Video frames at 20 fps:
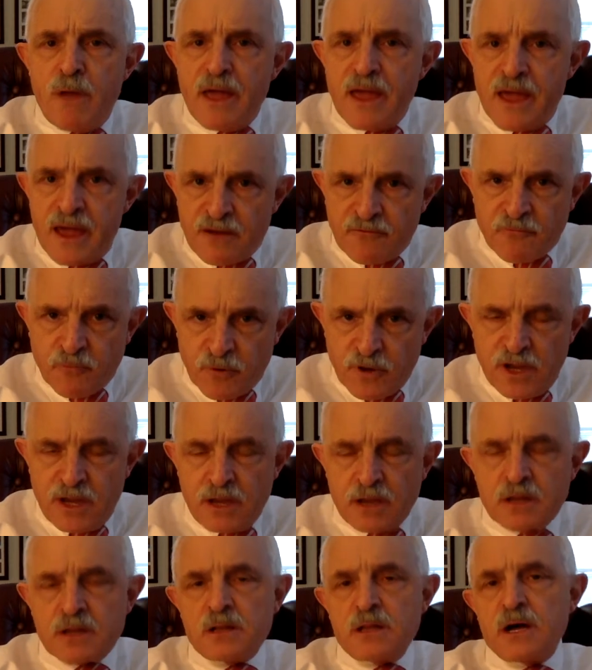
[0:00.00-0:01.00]
Every
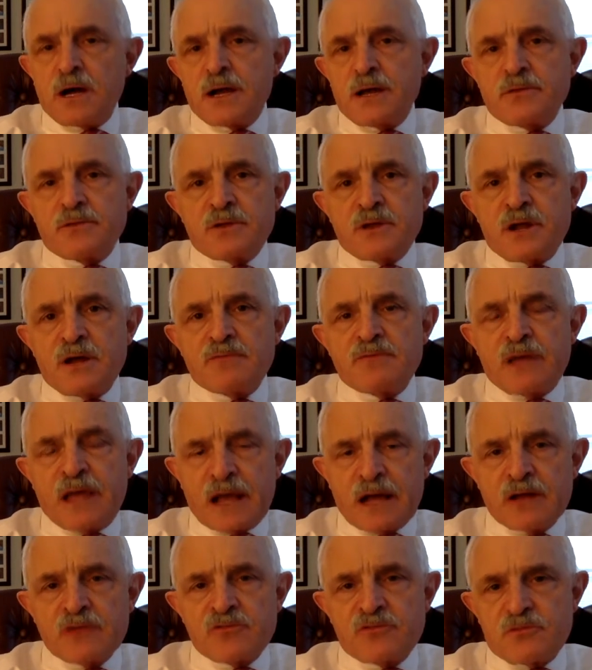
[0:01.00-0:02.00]
client that I've
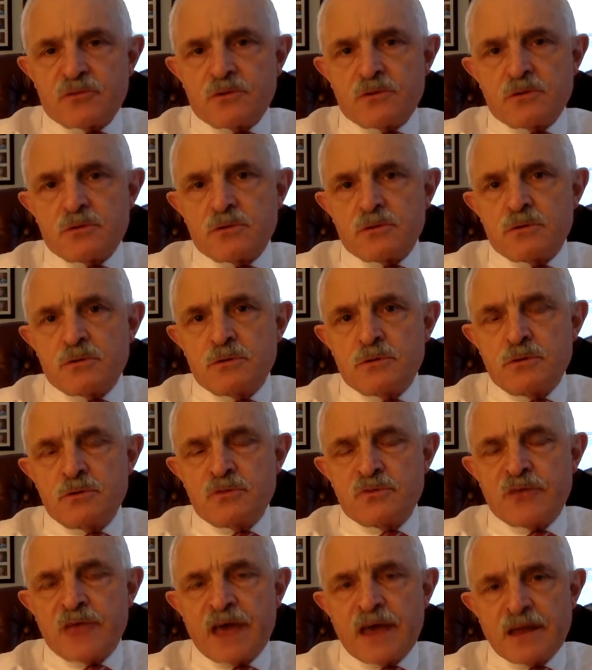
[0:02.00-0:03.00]
counseled
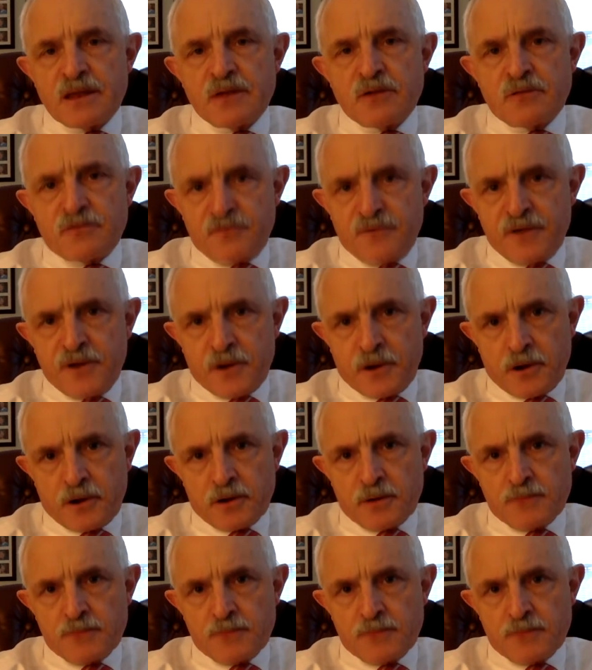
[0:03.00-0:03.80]
who's had an affair